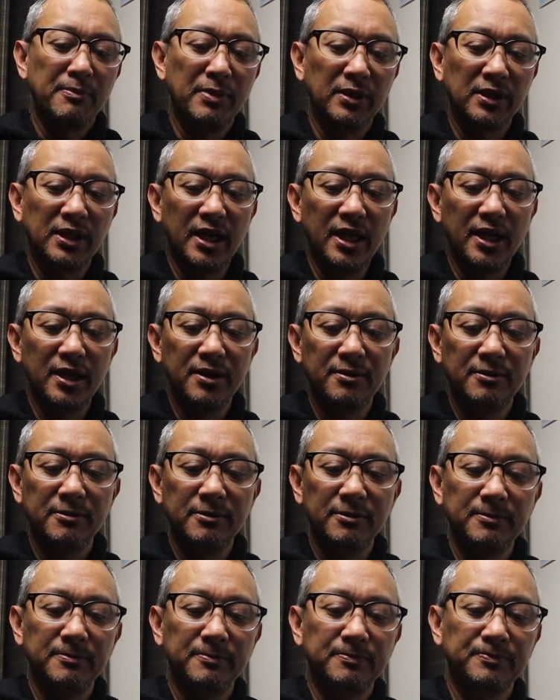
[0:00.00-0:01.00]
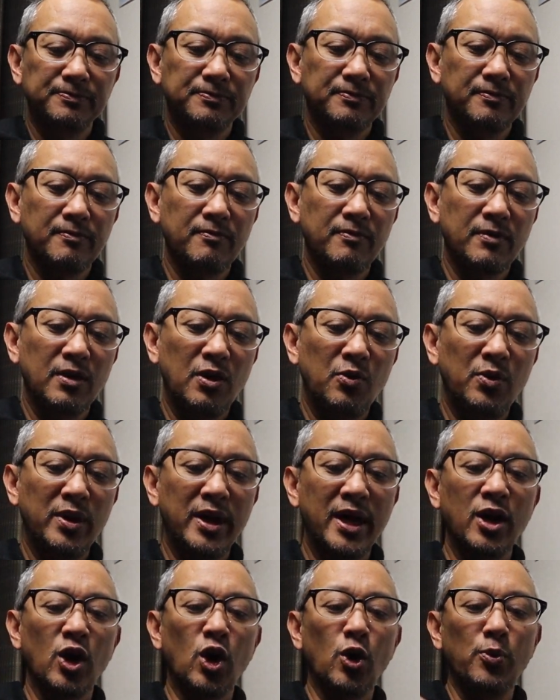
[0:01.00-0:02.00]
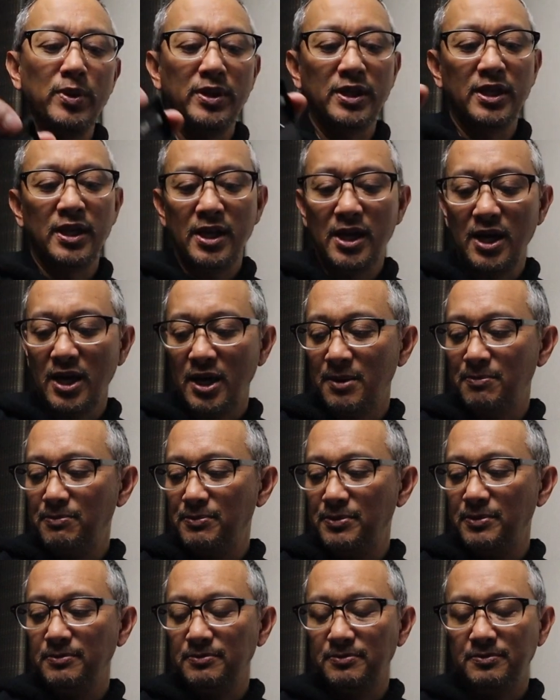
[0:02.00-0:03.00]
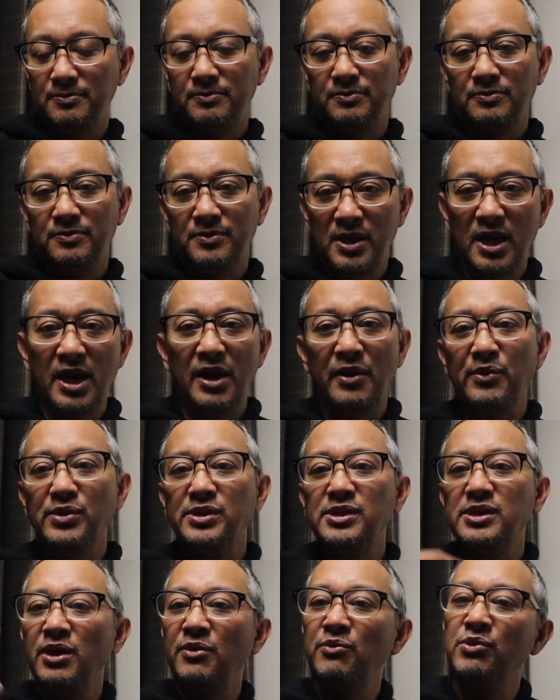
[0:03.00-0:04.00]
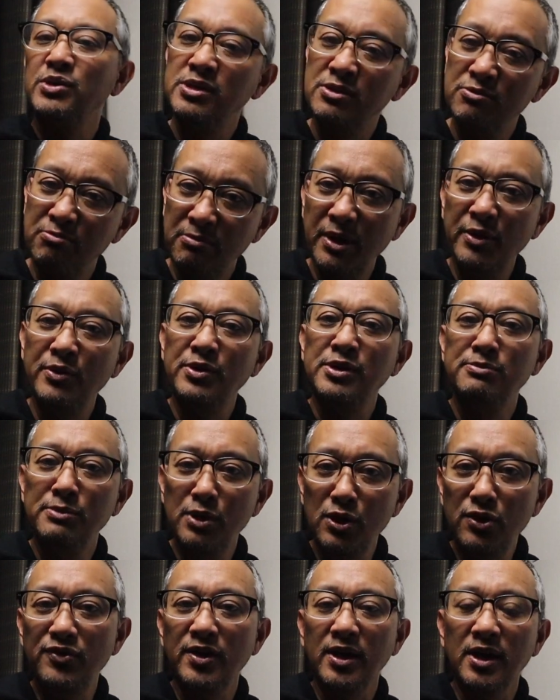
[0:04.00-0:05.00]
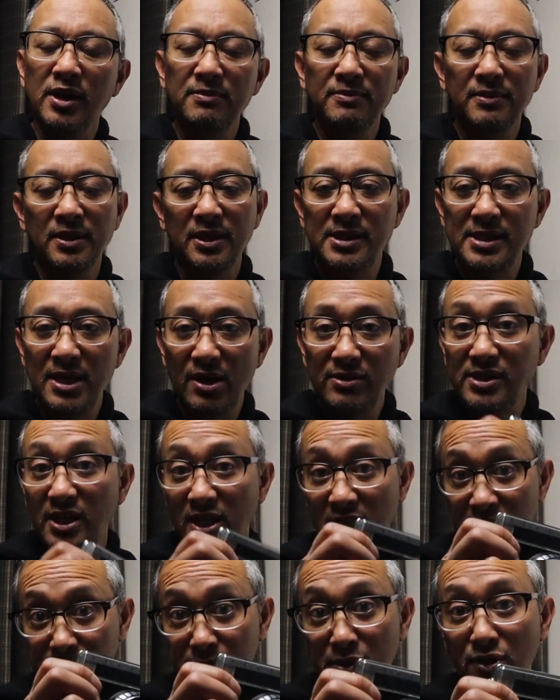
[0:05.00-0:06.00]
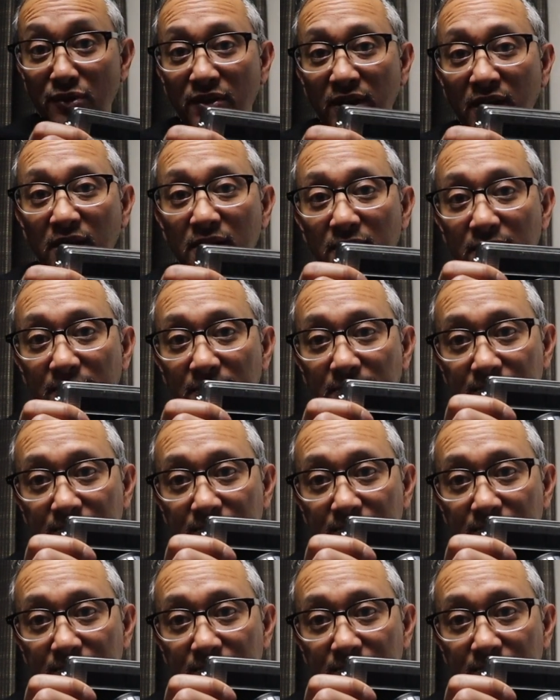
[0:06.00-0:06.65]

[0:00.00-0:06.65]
But then when I opened it up, yeah, it was it was it was moving. It sounds like it's moving.